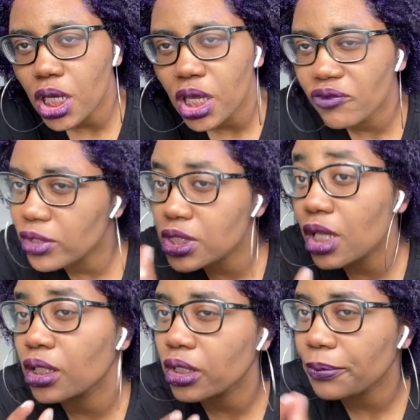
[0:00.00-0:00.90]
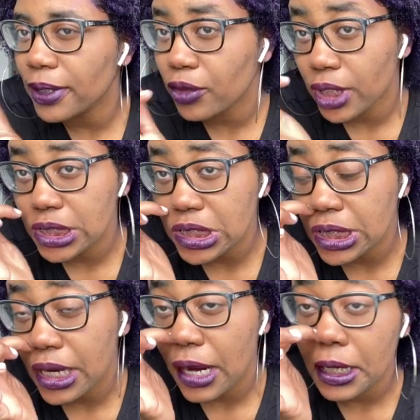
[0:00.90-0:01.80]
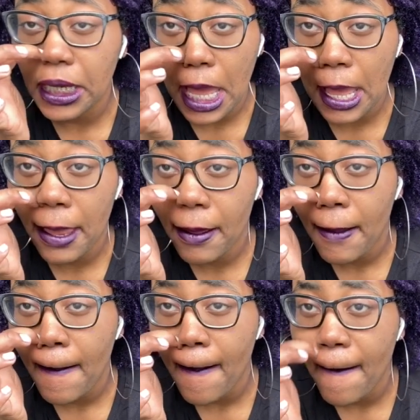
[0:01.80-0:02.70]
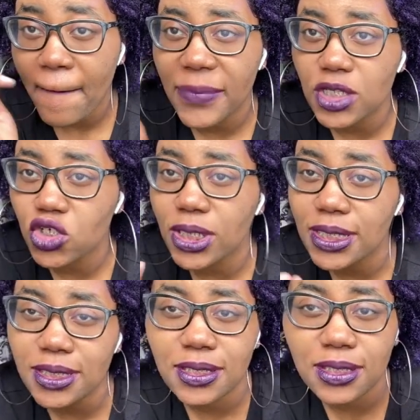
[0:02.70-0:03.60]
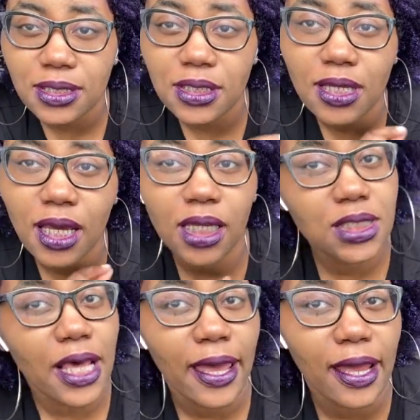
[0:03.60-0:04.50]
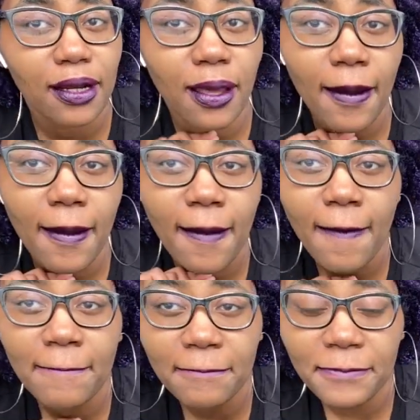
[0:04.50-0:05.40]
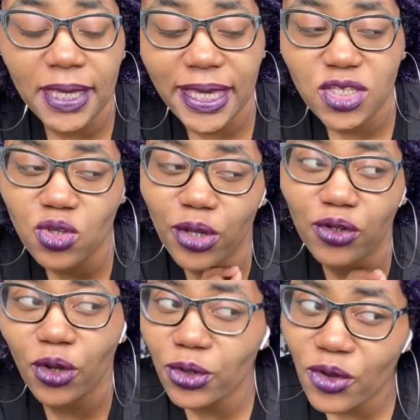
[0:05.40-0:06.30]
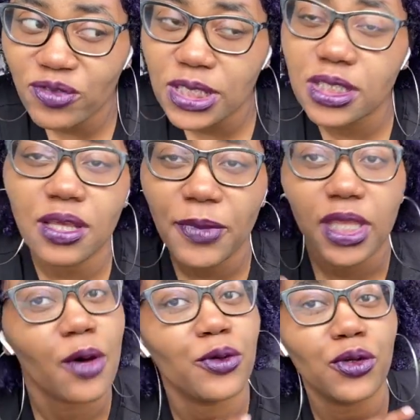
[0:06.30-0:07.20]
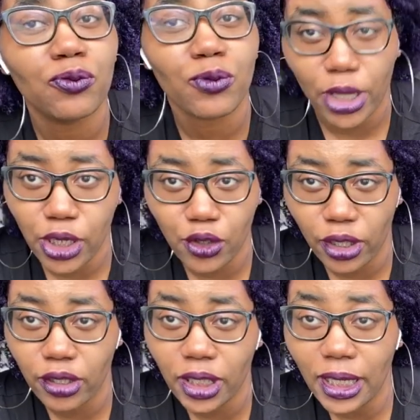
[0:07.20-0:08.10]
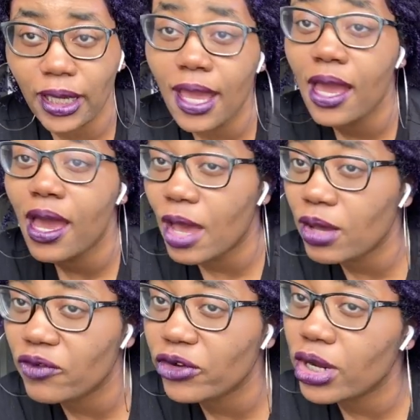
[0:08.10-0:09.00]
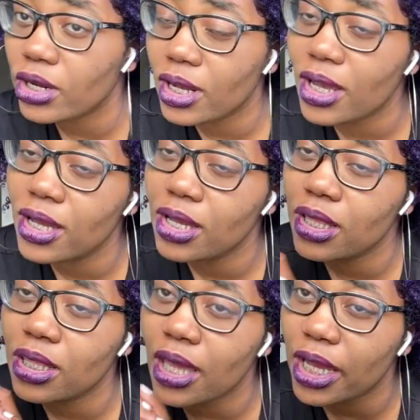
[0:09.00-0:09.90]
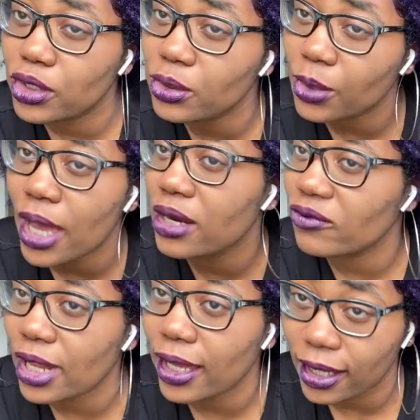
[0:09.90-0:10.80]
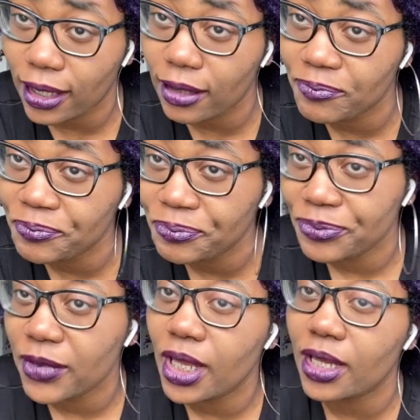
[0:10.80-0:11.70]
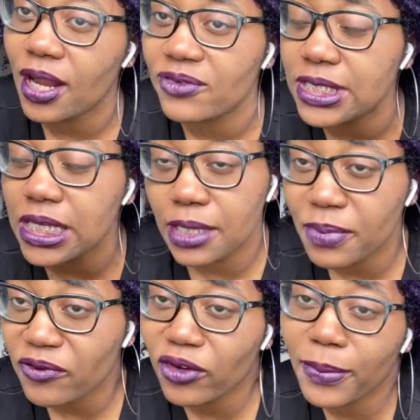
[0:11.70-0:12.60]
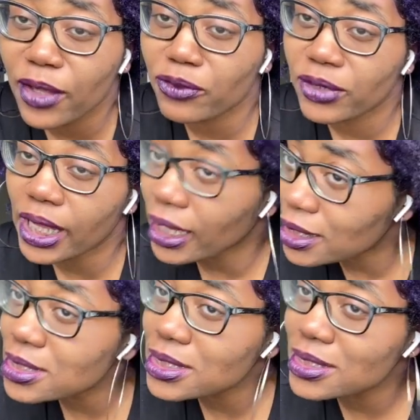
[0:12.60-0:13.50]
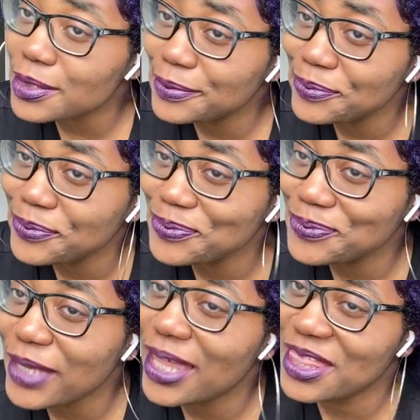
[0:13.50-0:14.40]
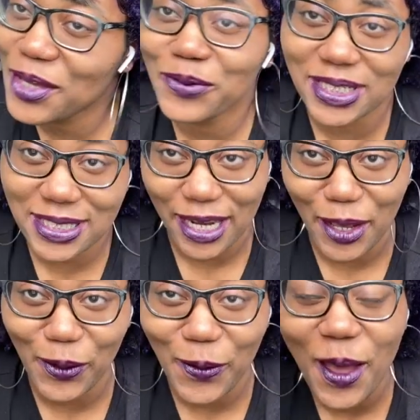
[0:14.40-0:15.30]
it feels a little bit crunchy. Not a lot, but just a tad bit. So I don't know if this is something that I would do regularly. However, I do kind of like it enough to keep it for about 3 days and then rinse it out.